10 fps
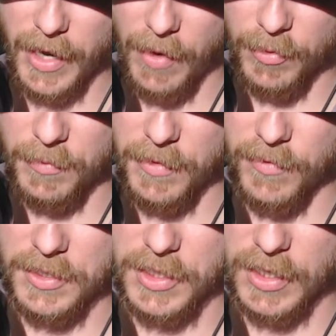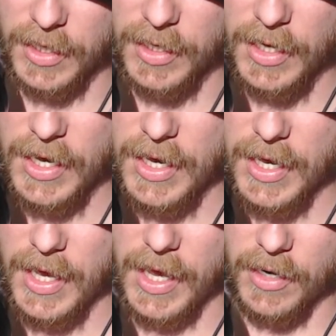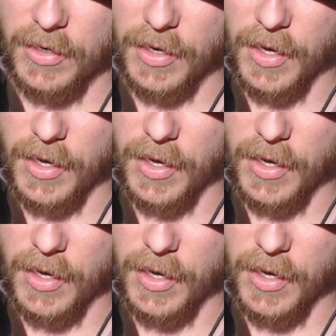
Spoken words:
out with me fishing, and